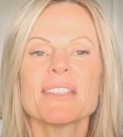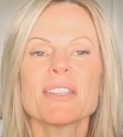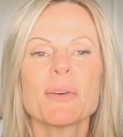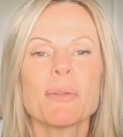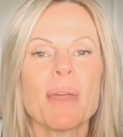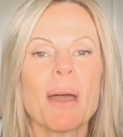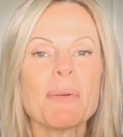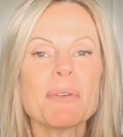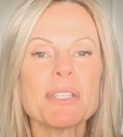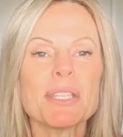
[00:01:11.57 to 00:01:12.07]
So
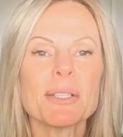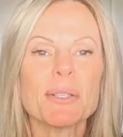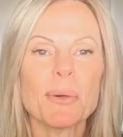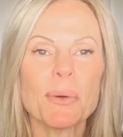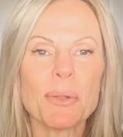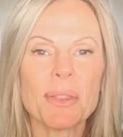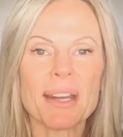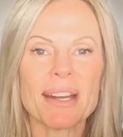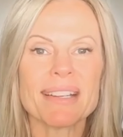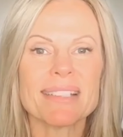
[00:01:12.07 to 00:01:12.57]
that was the
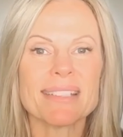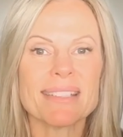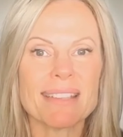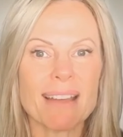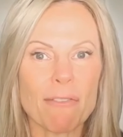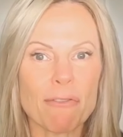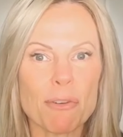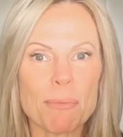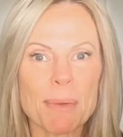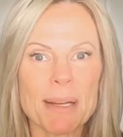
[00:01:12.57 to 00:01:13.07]
goal that I
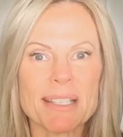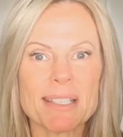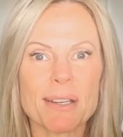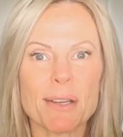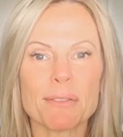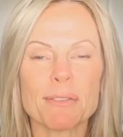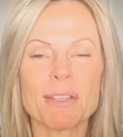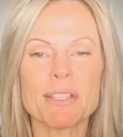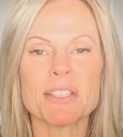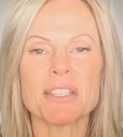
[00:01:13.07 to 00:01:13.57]
set for
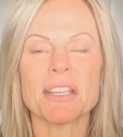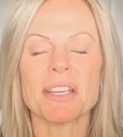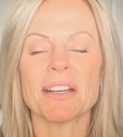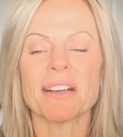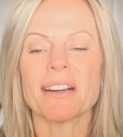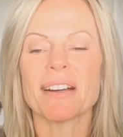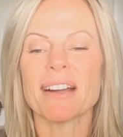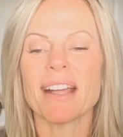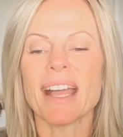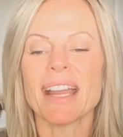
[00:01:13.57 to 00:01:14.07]
myself this
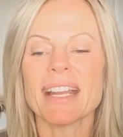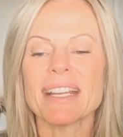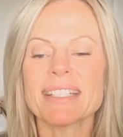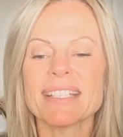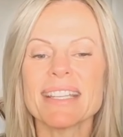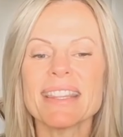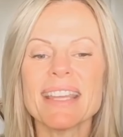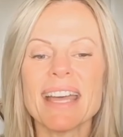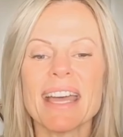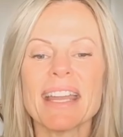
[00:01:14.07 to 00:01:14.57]
year. And I
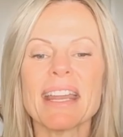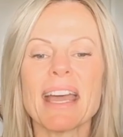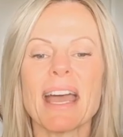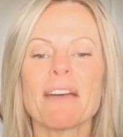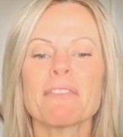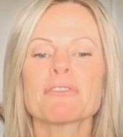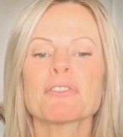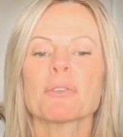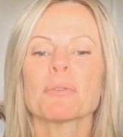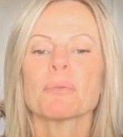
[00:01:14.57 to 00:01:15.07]
did that
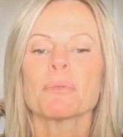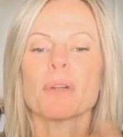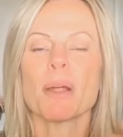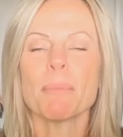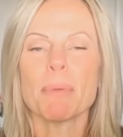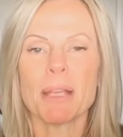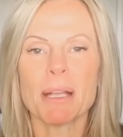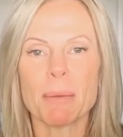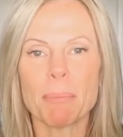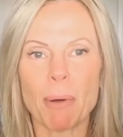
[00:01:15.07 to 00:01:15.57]
after
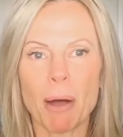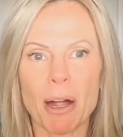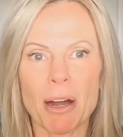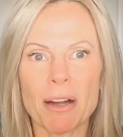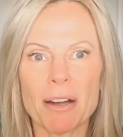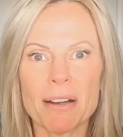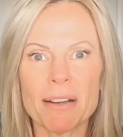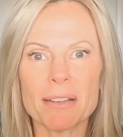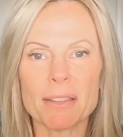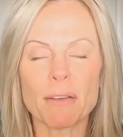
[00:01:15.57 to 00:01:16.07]
ripping
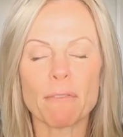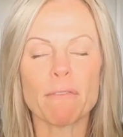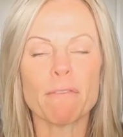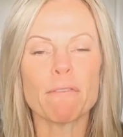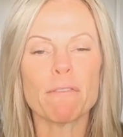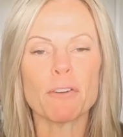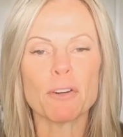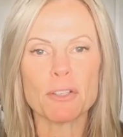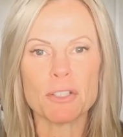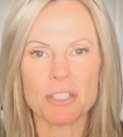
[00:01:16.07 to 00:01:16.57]
apart the
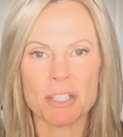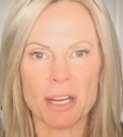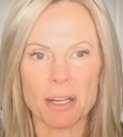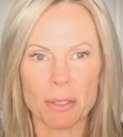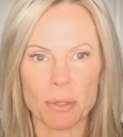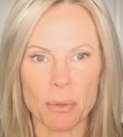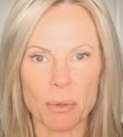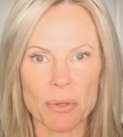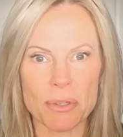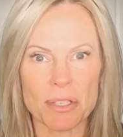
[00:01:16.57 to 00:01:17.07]
first set
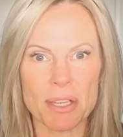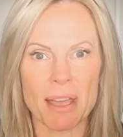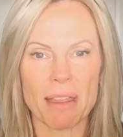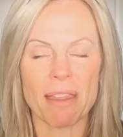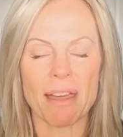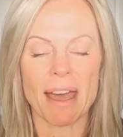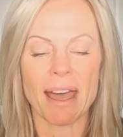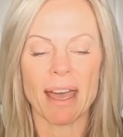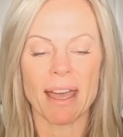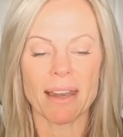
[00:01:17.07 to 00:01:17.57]
of goals
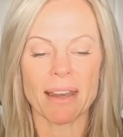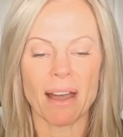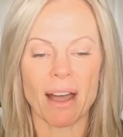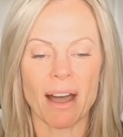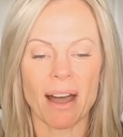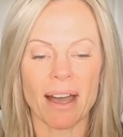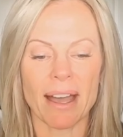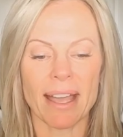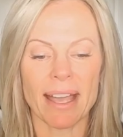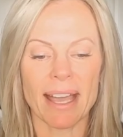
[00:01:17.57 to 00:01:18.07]
that
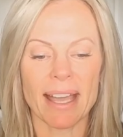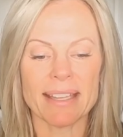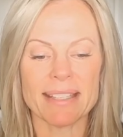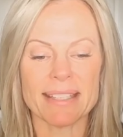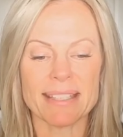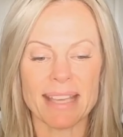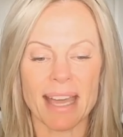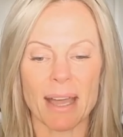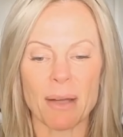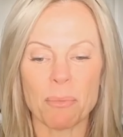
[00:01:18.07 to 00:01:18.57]
I had
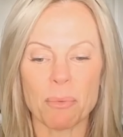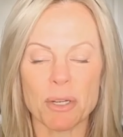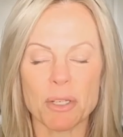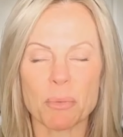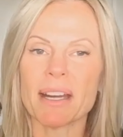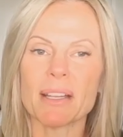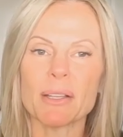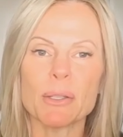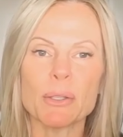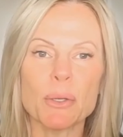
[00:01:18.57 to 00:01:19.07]
set,
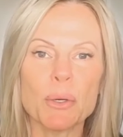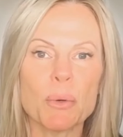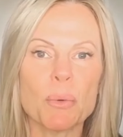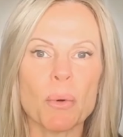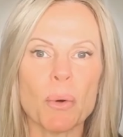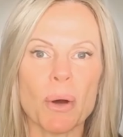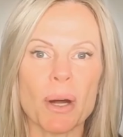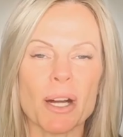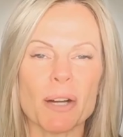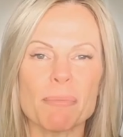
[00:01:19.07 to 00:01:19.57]
which were
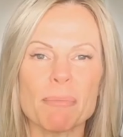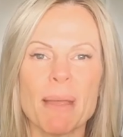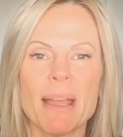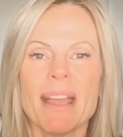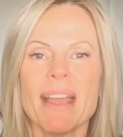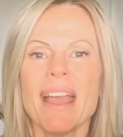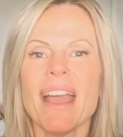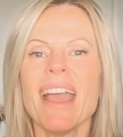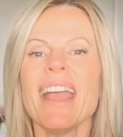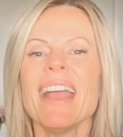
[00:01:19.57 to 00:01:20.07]
lukewarm
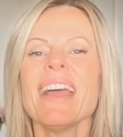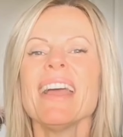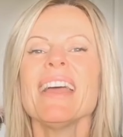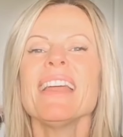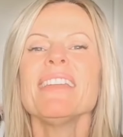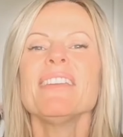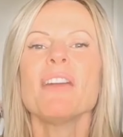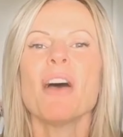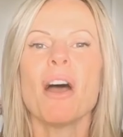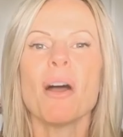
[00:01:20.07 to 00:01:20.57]

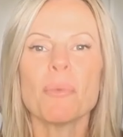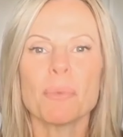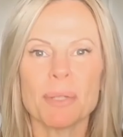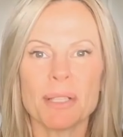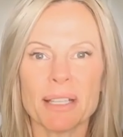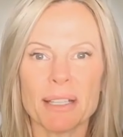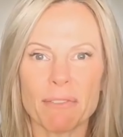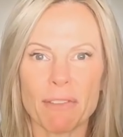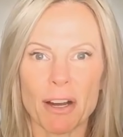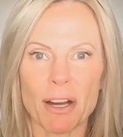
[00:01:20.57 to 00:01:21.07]
and not
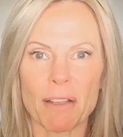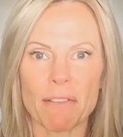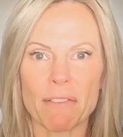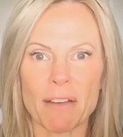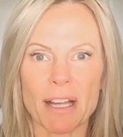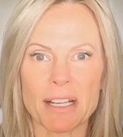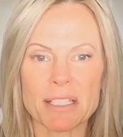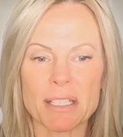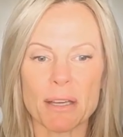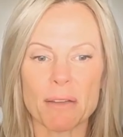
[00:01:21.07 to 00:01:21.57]
really very
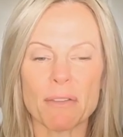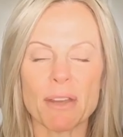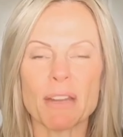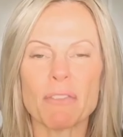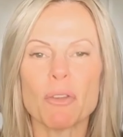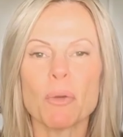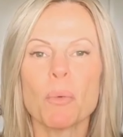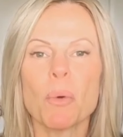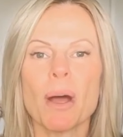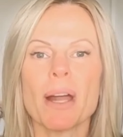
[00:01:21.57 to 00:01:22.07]
effective. And
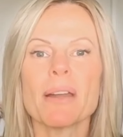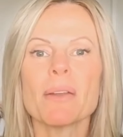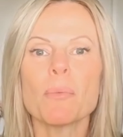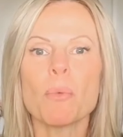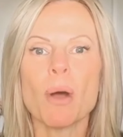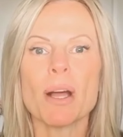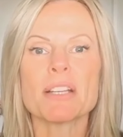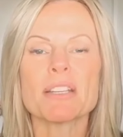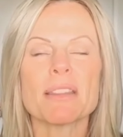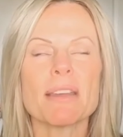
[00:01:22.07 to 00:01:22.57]
if you want to
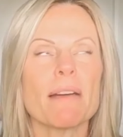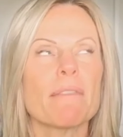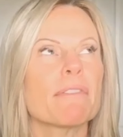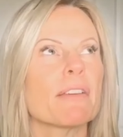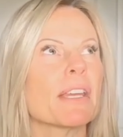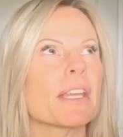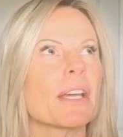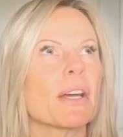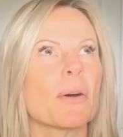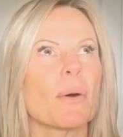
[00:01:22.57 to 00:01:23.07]
watch that
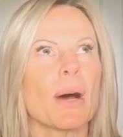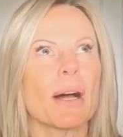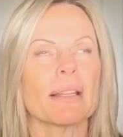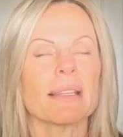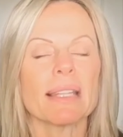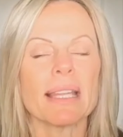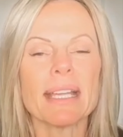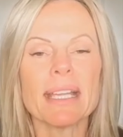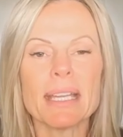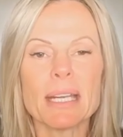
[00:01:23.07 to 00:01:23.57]
video,
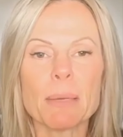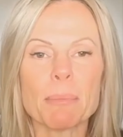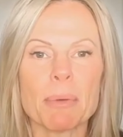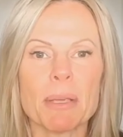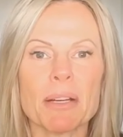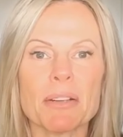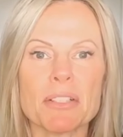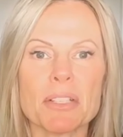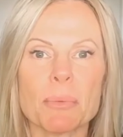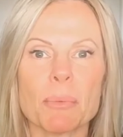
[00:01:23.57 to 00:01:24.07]
I'll link it up
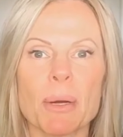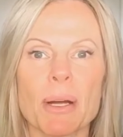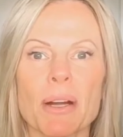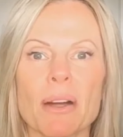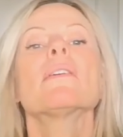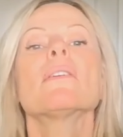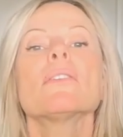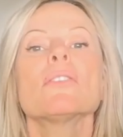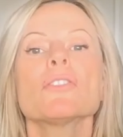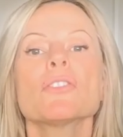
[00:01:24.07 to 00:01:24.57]
here
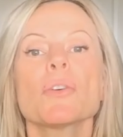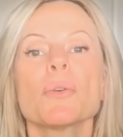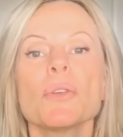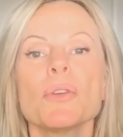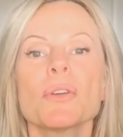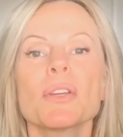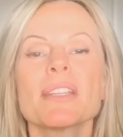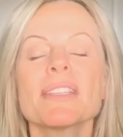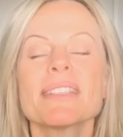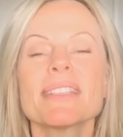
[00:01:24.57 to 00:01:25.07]
somewhere so
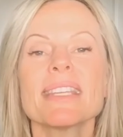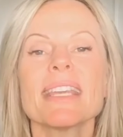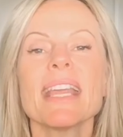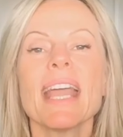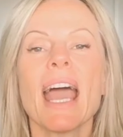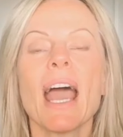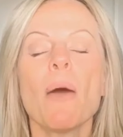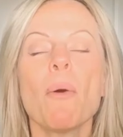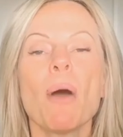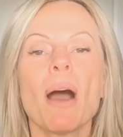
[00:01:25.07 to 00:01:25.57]
you can see
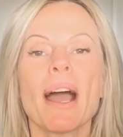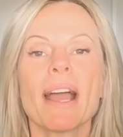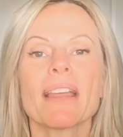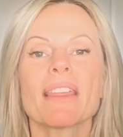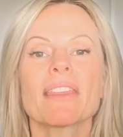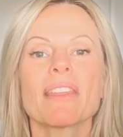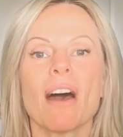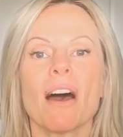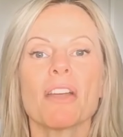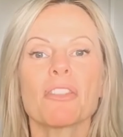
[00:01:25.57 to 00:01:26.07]
how I
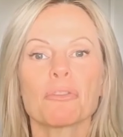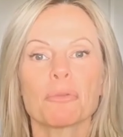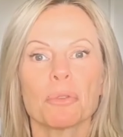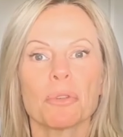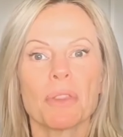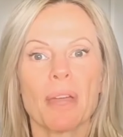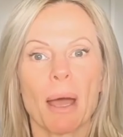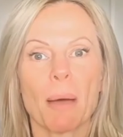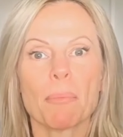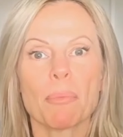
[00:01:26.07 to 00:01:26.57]
thought
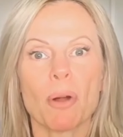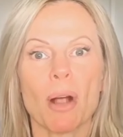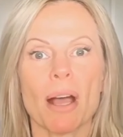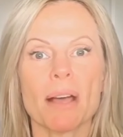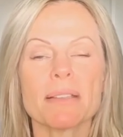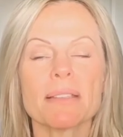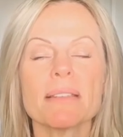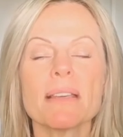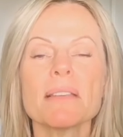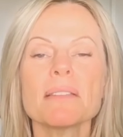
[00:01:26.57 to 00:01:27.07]
through that
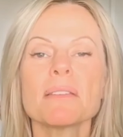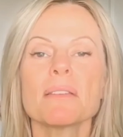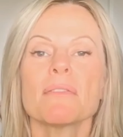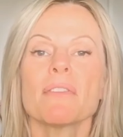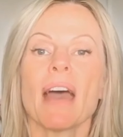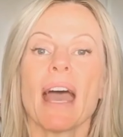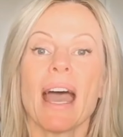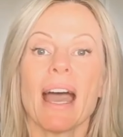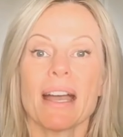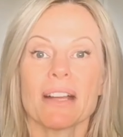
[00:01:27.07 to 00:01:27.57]
process of
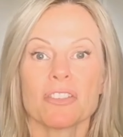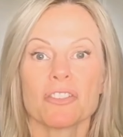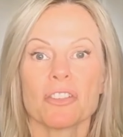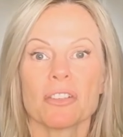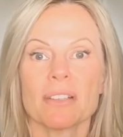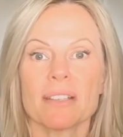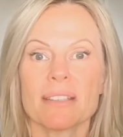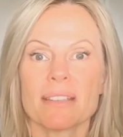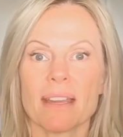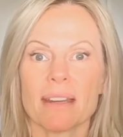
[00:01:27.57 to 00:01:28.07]

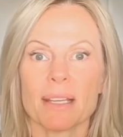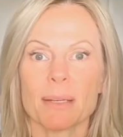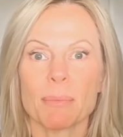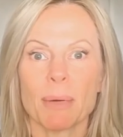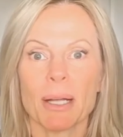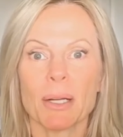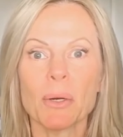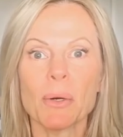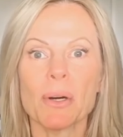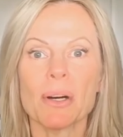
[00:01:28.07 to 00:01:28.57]
actually setting
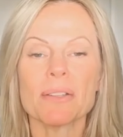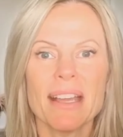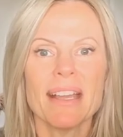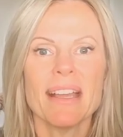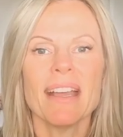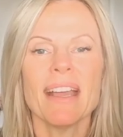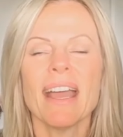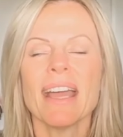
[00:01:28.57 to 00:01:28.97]
my goals.